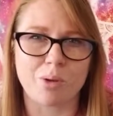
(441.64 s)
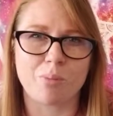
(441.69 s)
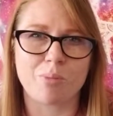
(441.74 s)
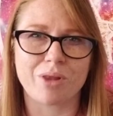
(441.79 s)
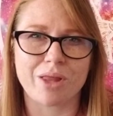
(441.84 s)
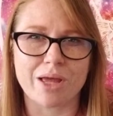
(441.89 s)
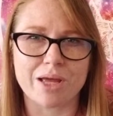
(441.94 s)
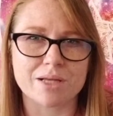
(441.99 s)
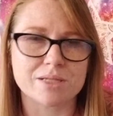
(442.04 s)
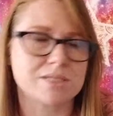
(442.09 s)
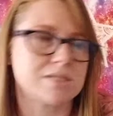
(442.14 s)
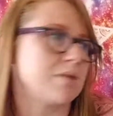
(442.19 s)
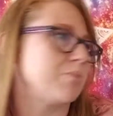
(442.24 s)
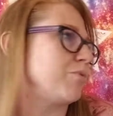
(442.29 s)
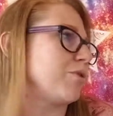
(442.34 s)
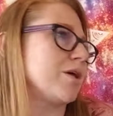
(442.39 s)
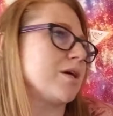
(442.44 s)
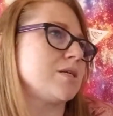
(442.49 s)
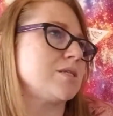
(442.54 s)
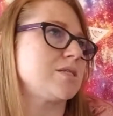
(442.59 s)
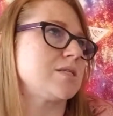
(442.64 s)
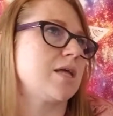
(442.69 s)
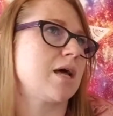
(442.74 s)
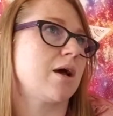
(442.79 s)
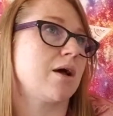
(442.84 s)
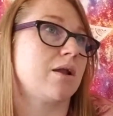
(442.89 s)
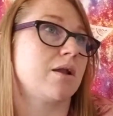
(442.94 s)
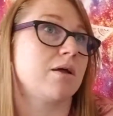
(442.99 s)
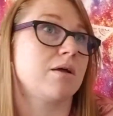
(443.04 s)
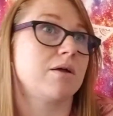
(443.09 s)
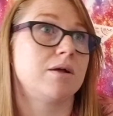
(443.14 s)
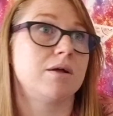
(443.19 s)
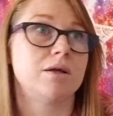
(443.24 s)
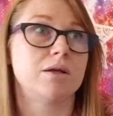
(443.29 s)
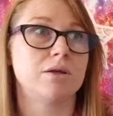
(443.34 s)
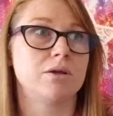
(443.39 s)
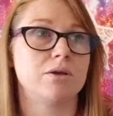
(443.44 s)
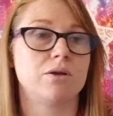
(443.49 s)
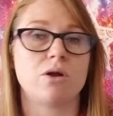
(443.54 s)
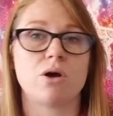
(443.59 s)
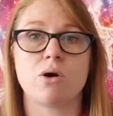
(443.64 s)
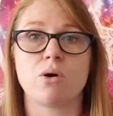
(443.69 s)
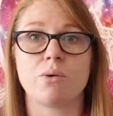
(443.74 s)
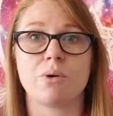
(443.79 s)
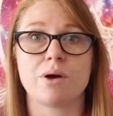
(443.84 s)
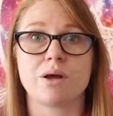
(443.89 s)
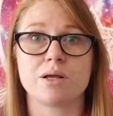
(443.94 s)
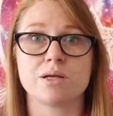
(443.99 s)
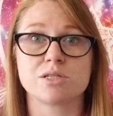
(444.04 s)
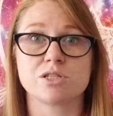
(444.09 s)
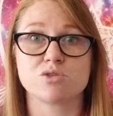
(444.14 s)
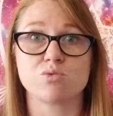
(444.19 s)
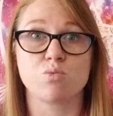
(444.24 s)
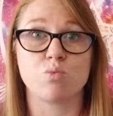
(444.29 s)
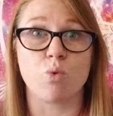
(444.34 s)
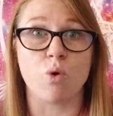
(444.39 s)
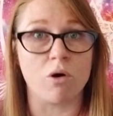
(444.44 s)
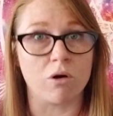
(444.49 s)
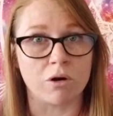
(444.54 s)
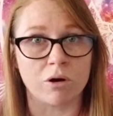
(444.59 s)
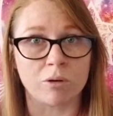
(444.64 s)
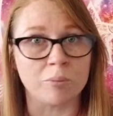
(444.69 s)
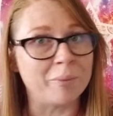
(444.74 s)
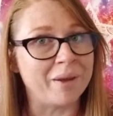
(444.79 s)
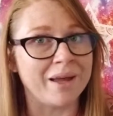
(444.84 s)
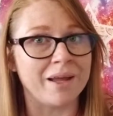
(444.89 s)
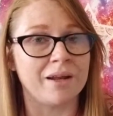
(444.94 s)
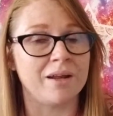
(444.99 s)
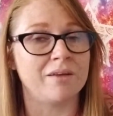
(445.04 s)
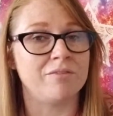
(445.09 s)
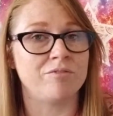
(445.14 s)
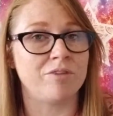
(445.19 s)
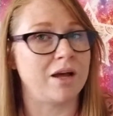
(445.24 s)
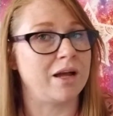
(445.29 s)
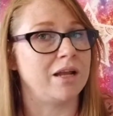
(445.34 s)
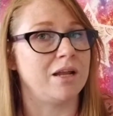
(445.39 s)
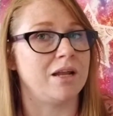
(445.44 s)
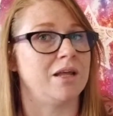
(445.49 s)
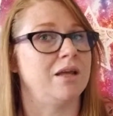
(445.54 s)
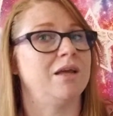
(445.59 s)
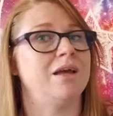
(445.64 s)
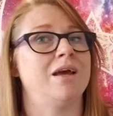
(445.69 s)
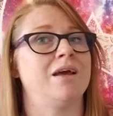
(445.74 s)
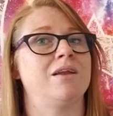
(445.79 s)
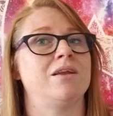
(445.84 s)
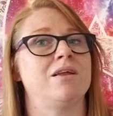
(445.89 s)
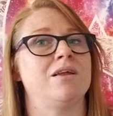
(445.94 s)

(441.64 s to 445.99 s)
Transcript: place, a place that, you know, is warm and inviting, and